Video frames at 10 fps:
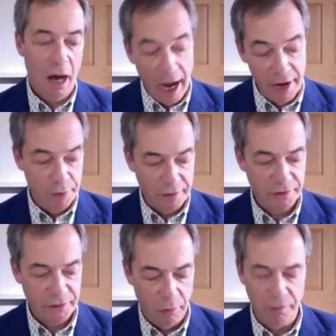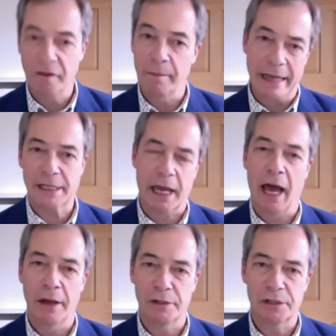I would have thought that the
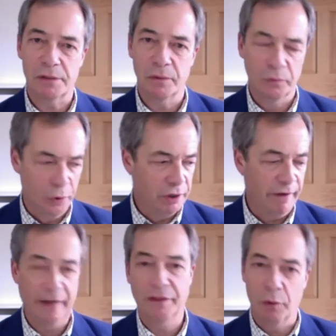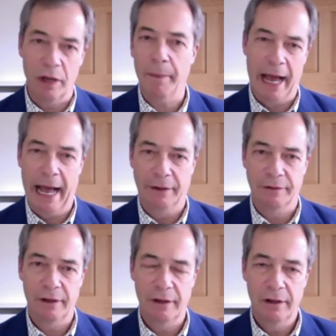medicos would have had the whip
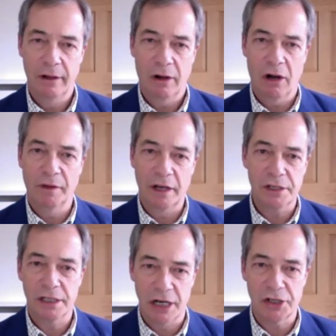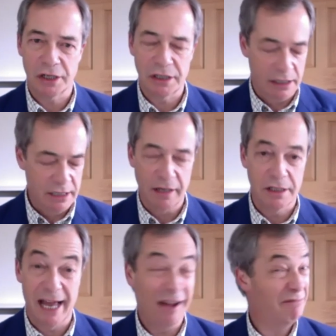hand on those decisions. It
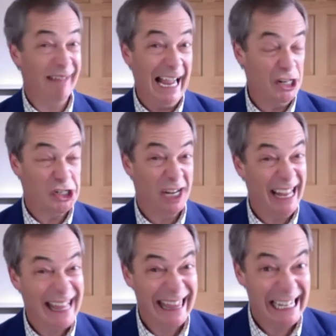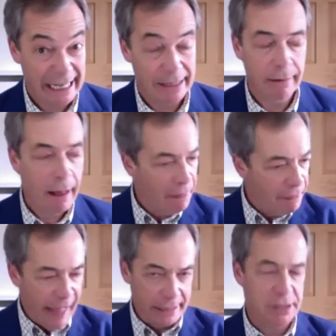turns out, actually, they didn't.
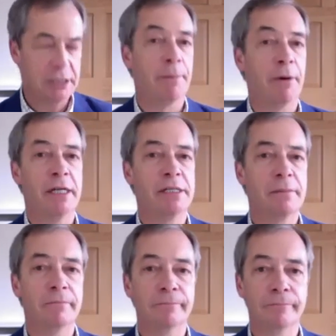That's the surprise.